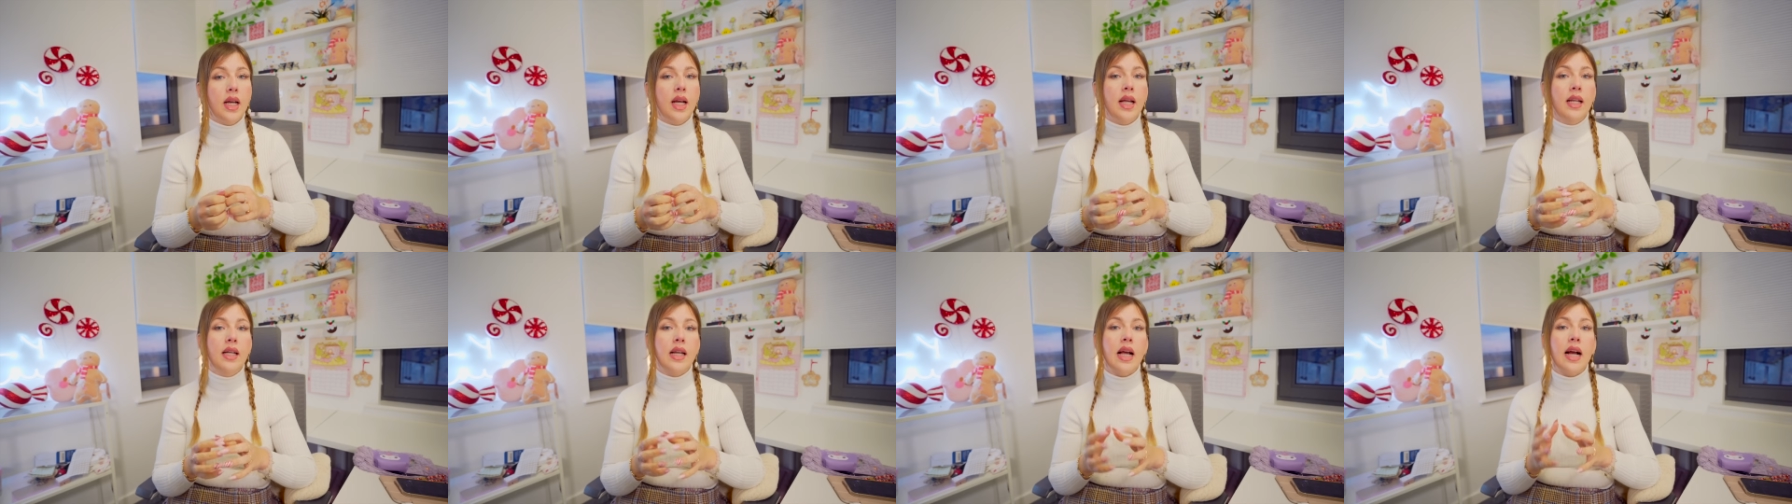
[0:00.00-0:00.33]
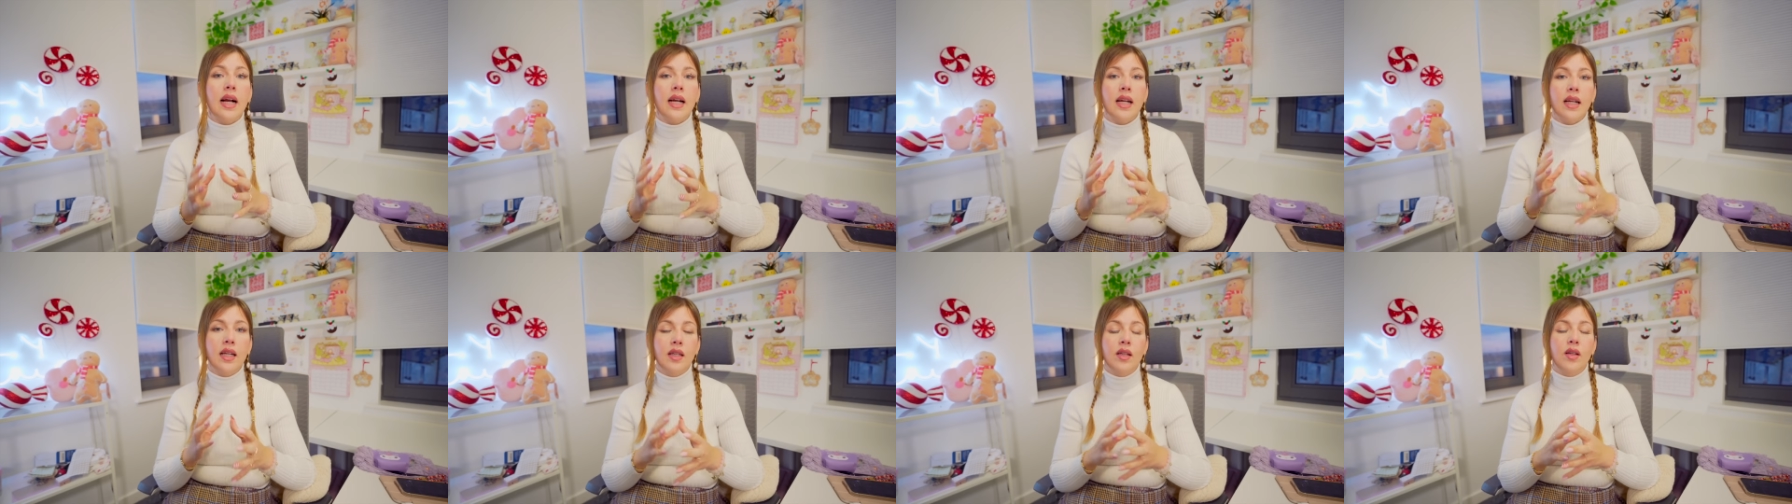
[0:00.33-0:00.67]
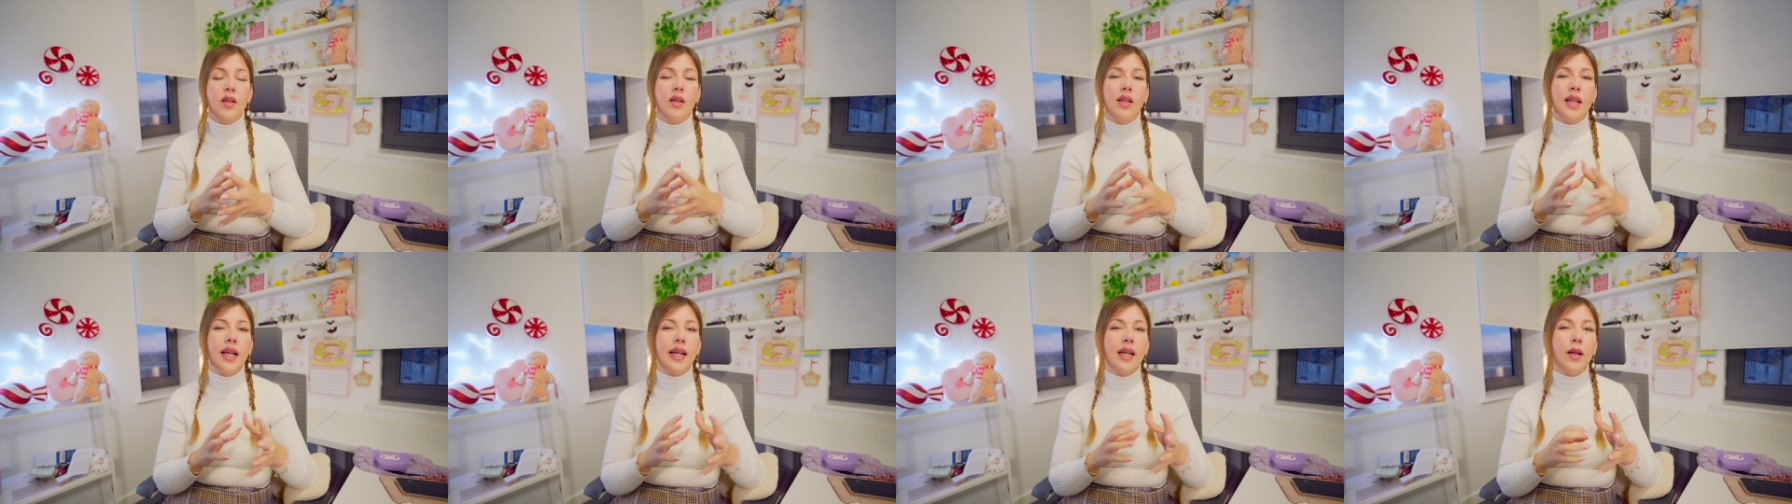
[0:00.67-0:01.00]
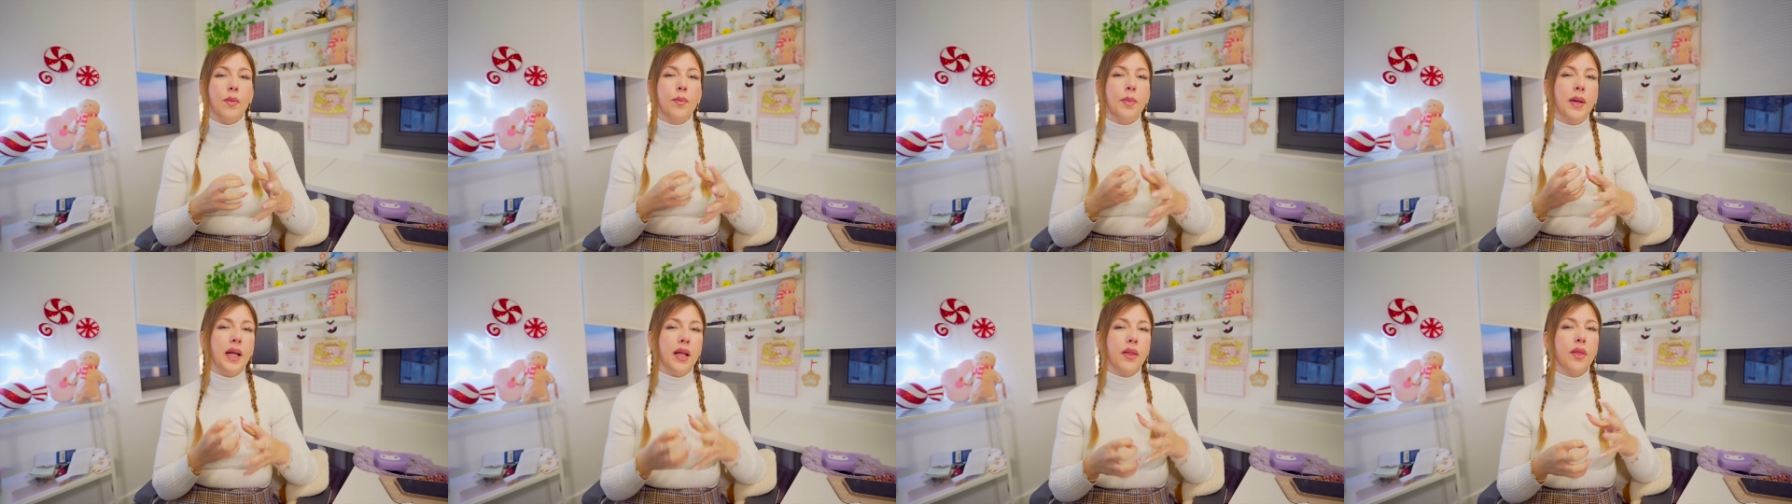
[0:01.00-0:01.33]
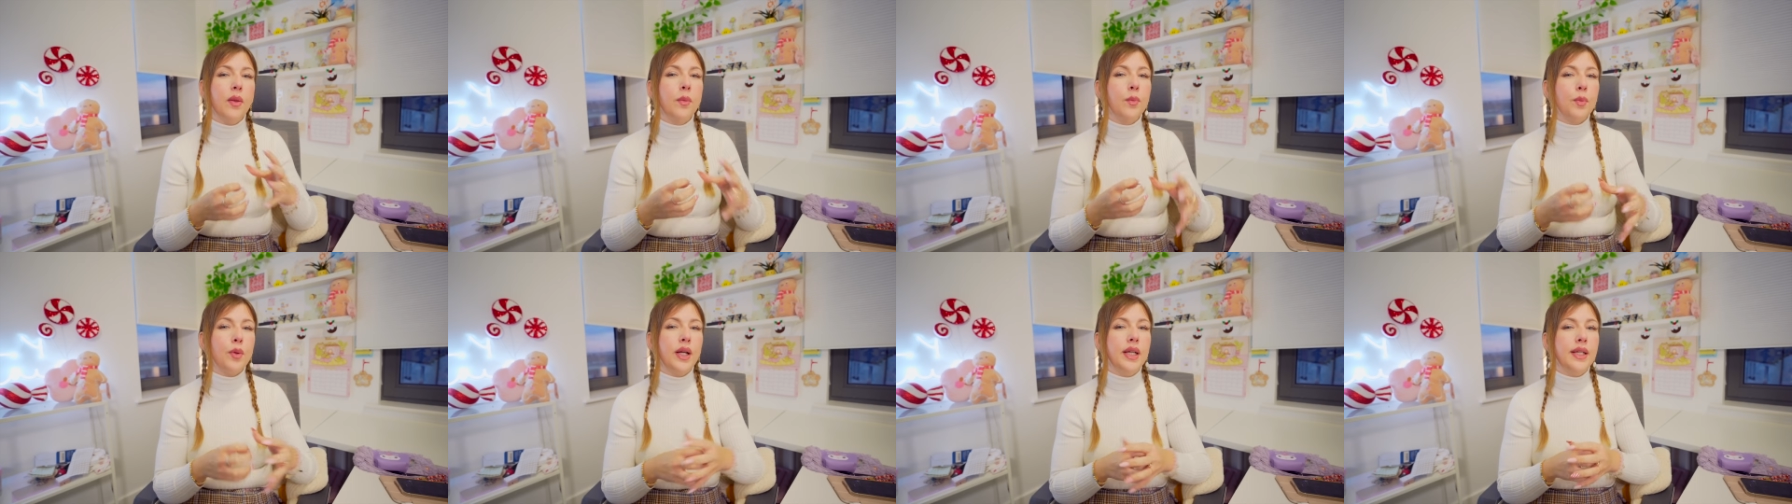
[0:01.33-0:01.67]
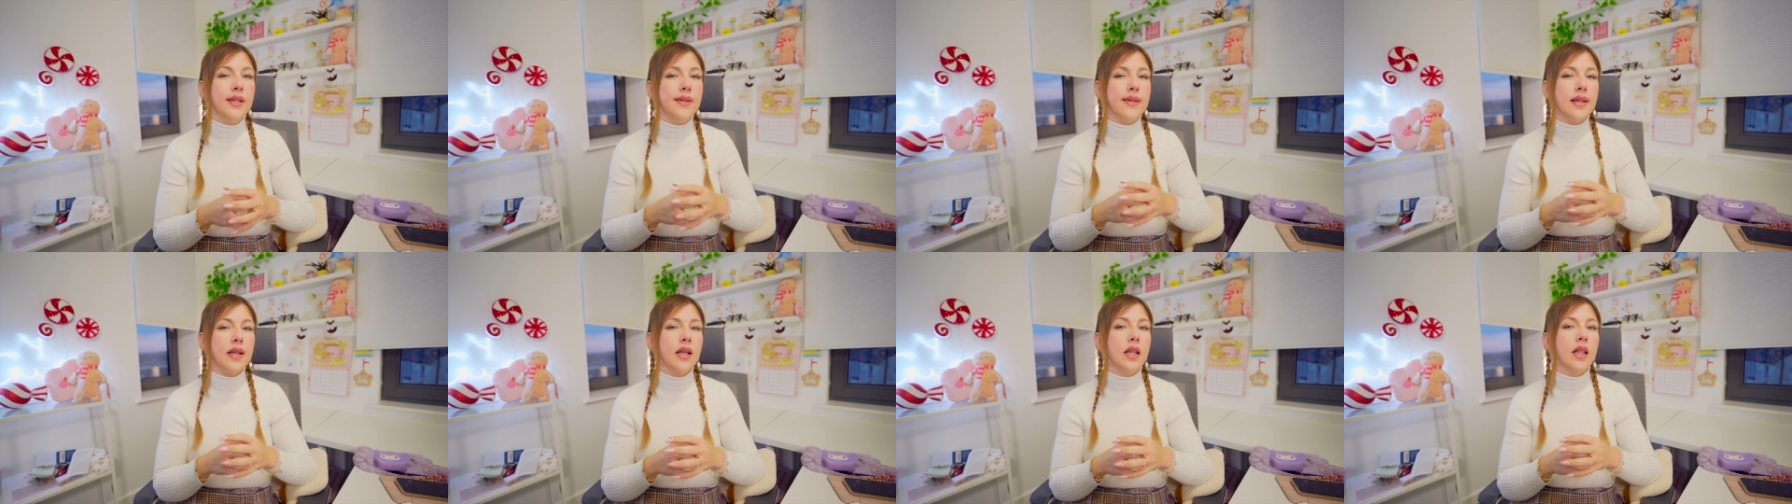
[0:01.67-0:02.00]
and I can like pick the
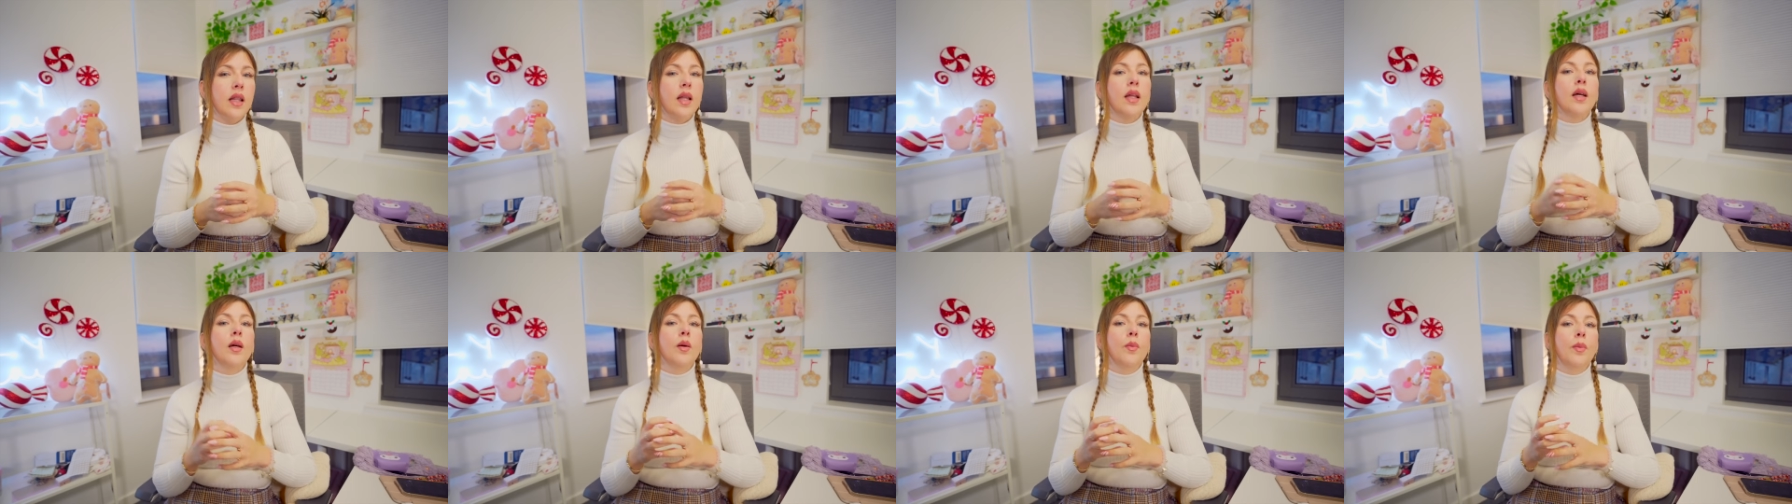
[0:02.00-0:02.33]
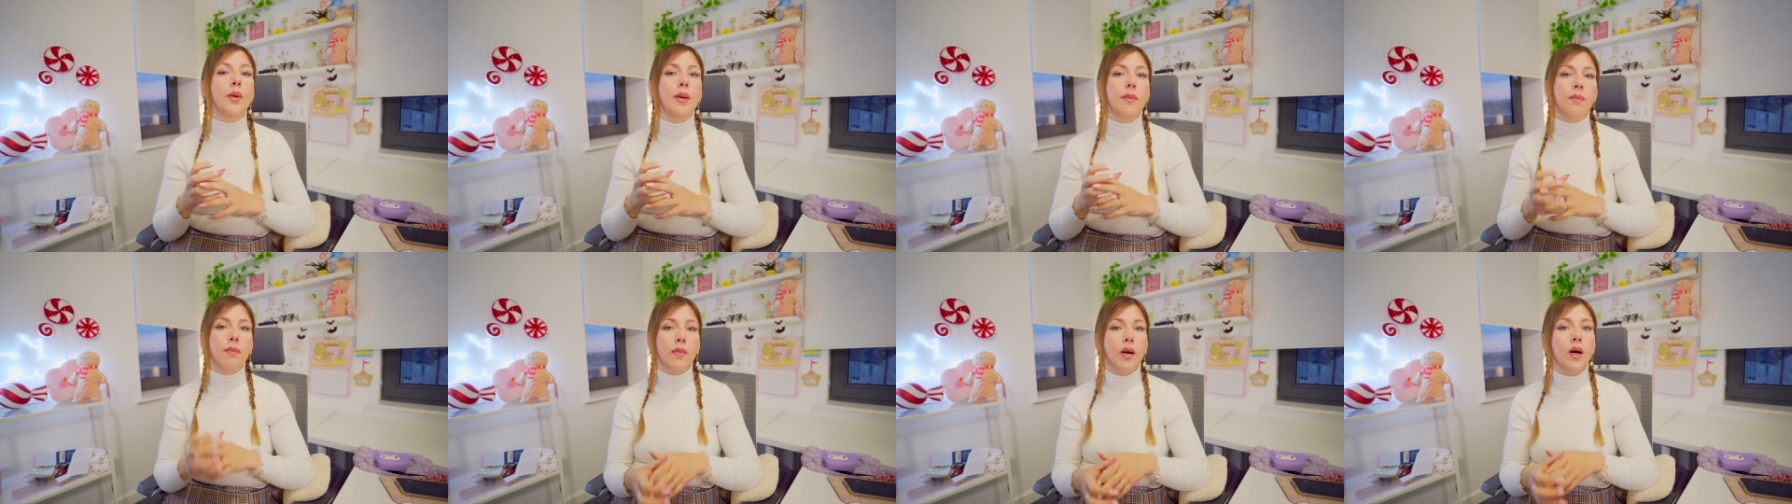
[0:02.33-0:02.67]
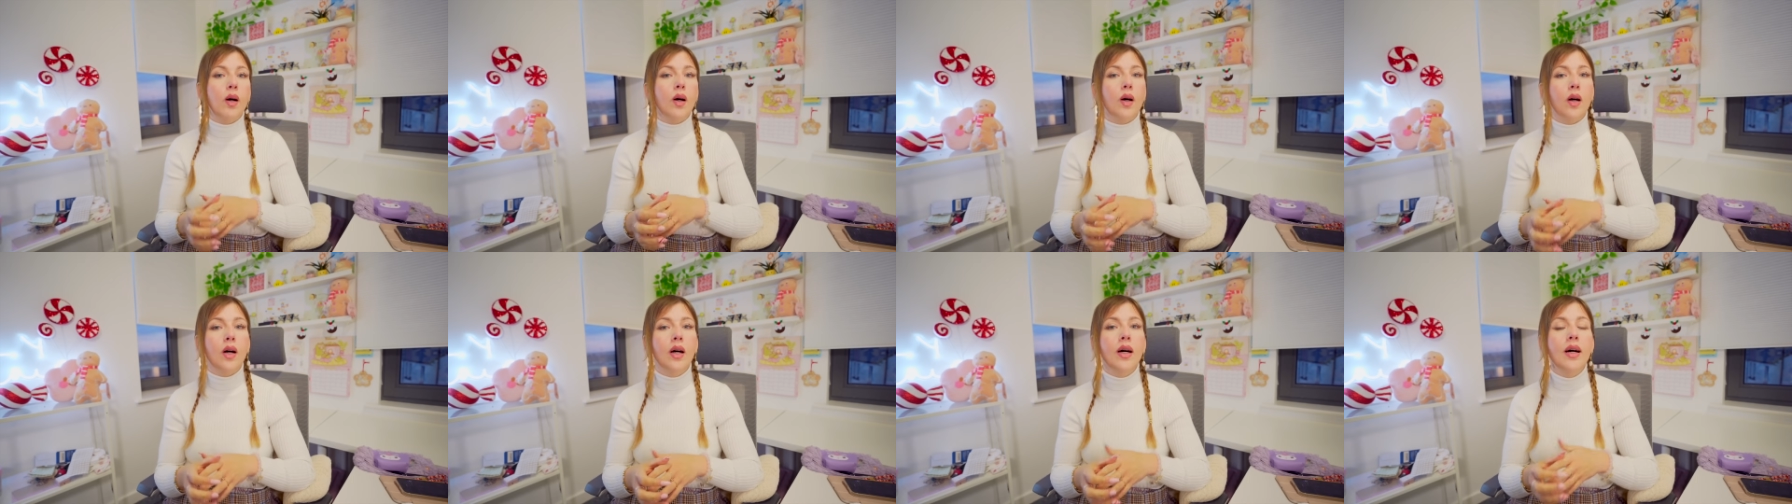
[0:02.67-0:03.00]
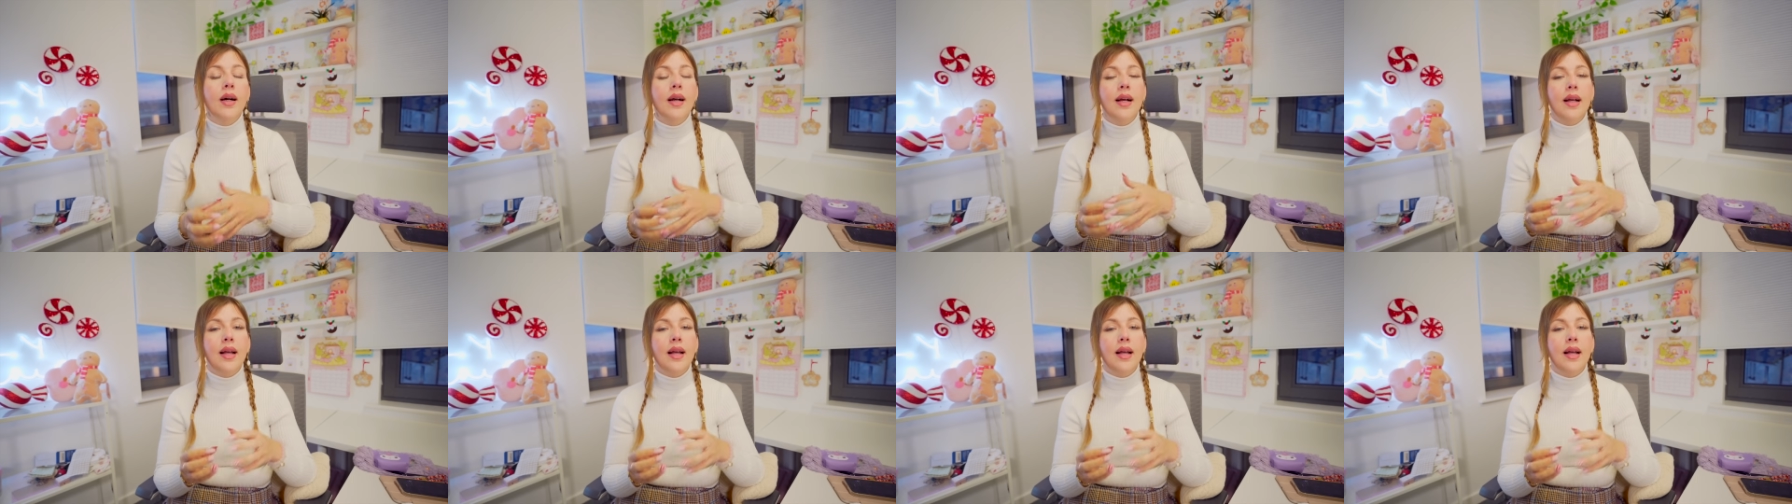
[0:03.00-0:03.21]
brains a little bit more